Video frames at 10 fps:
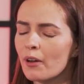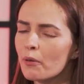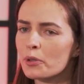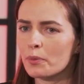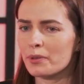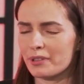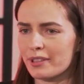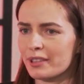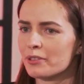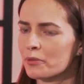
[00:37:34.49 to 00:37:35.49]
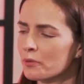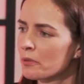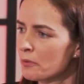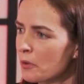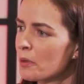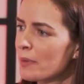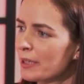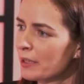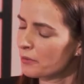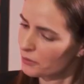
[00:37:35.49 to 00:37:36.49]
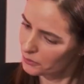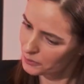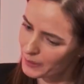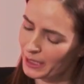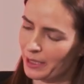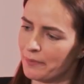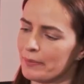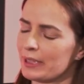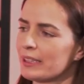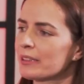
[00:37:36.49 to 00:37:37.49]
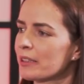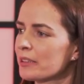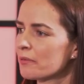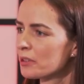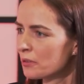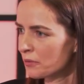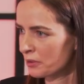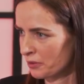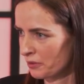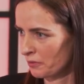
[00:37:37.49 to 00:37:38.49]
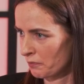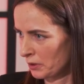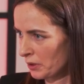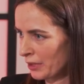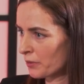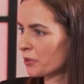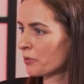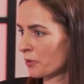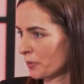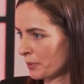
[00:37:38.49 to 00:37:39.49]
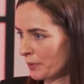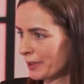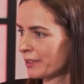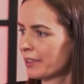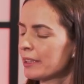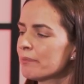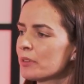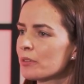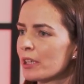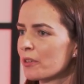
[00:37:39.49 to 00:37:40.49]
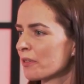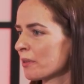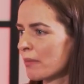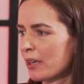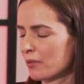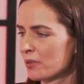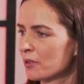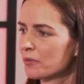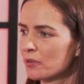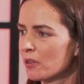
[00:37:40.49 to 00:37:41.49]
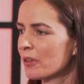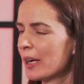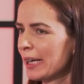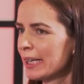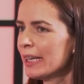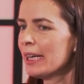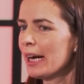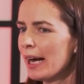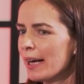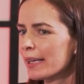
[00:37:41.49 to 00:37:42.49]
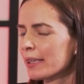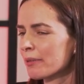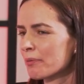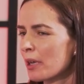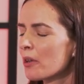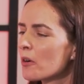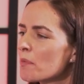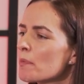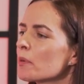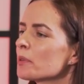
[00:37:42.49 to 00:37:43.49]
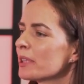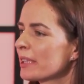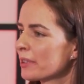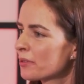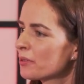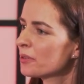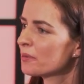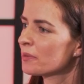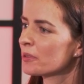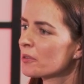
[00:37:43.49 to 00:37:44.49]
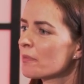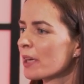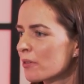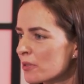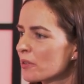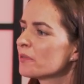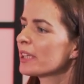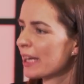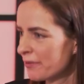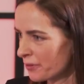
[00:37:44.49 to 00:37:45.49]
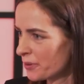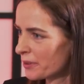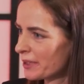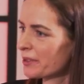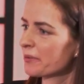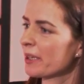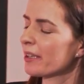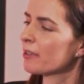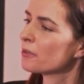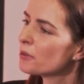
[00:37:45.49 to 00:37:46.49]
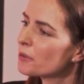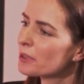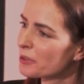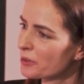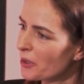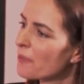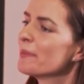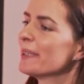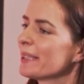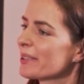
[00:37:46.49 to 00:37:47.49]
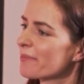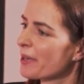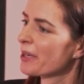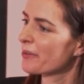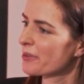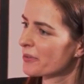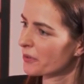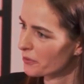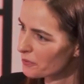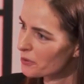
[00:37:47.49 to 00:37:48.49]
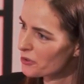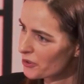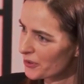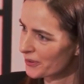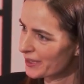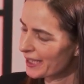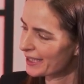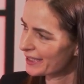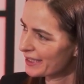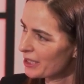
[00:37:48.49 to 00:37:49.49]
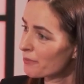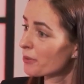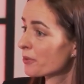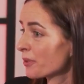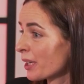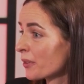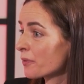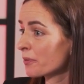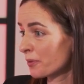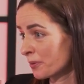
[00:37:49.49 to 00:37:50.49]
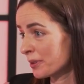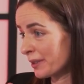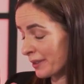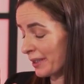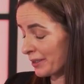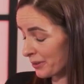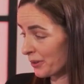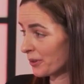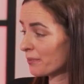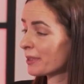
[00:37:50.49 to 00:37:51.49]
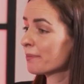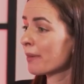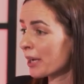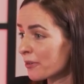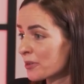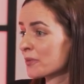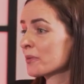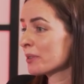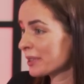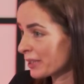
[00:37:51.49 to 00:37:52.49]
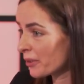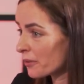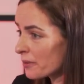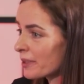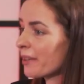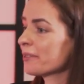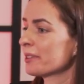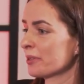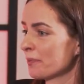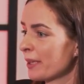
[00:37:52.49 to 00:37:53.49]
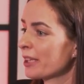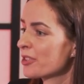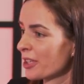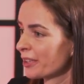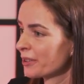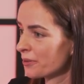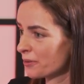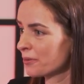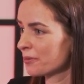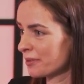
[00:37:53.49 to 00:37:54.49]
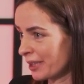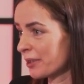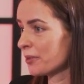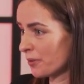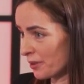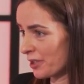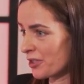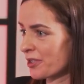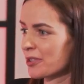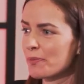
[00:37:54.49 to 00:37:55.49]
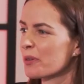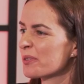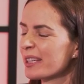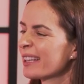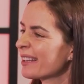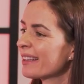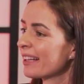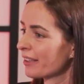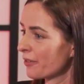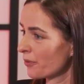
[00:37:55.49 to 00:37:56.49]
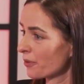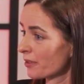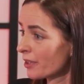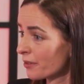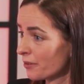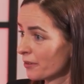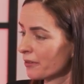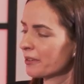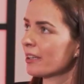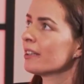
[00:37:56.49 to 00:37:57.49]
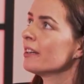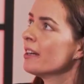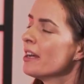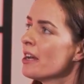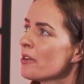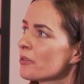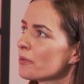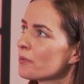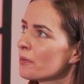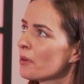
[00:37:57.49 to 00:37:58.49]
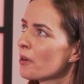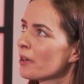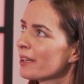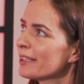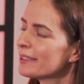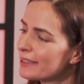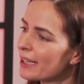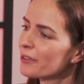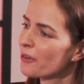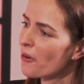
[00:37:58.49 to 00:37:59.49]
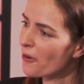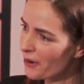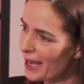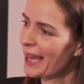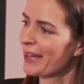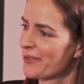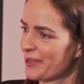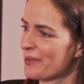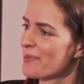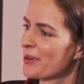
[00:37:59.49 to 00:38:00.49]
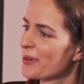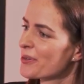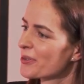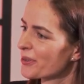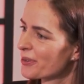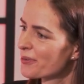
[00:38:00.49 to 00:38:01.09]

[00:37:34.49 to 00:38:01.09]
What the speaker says: I always wonder then, so going back now to those big companies, like when you had those top 20, you kind of think Microsoft, okay. A lot of people would then assume, Microsoft, they have to do it as well. Do we stop then at Microsoft, or would you then, because you kind of could assume that Microsoft will then go down the supply chain and do their due diligence because they cannot afford not to do that. So is that okay of an approach,